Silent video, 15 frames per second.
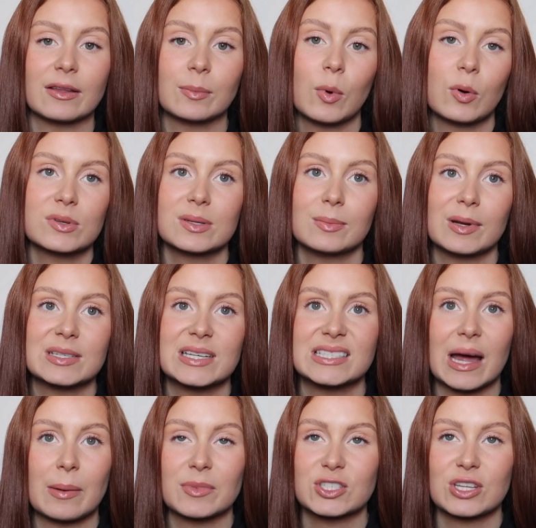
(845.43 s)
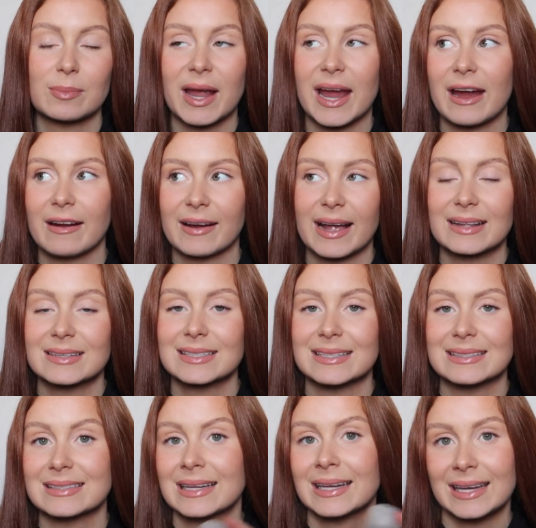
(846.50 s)
The most amount of damage that my hair gets
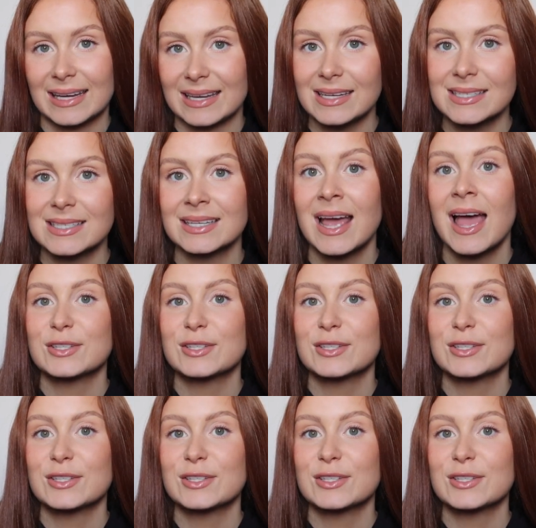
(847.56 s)
is heat.